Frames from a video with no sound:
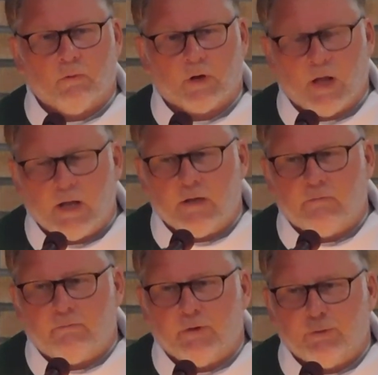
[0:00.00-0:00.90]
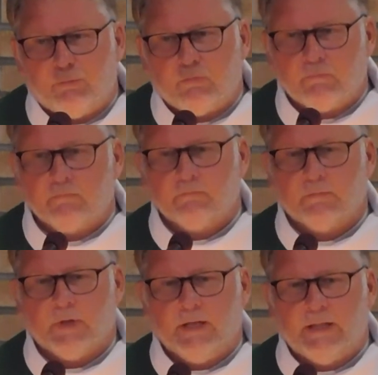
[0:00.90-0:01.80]
We're kind of
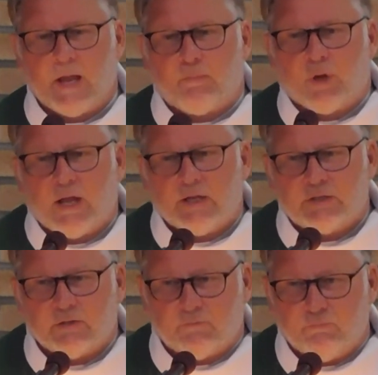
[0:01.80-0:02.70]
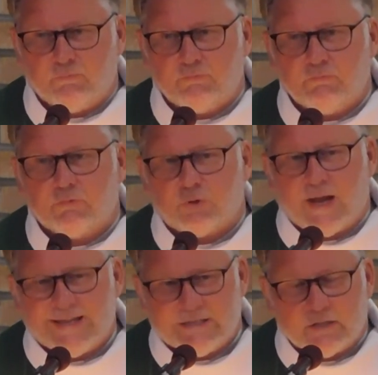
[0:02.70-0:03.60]
in, in that place of
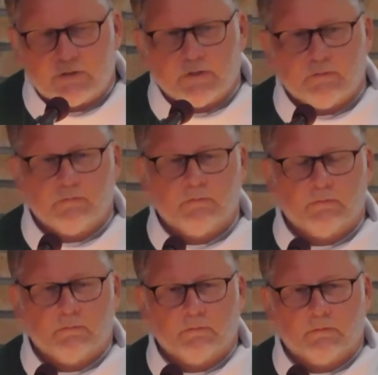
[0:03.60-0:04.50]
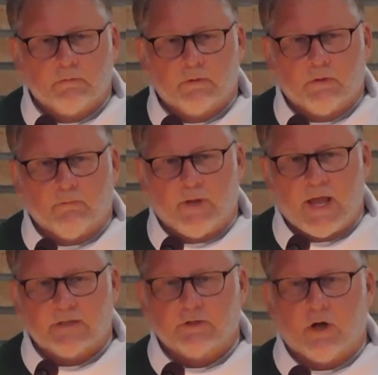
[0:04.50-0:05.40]
transition. And
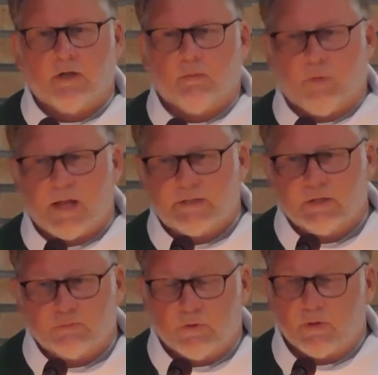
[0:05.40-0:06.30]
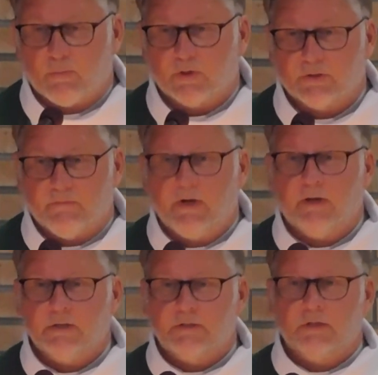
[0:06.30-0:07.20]
we ask God to bless us with the
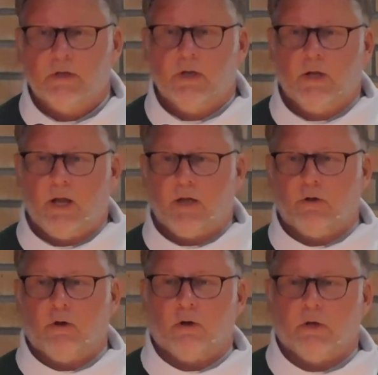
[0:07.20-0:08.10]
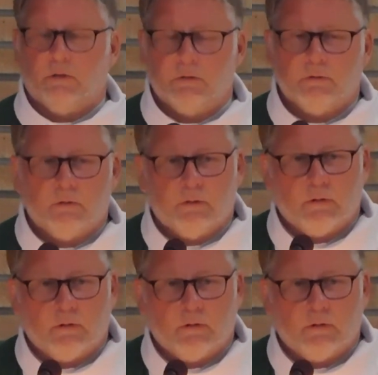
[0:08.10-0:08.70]
perseverance and courage